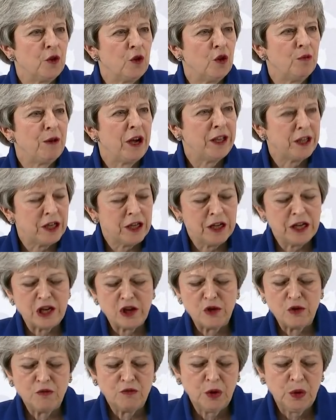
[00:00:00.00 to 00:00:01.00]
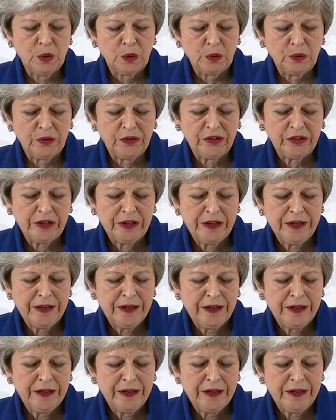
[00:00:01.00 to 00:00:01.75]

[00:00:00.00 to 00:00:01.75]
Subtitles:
for by EU rules.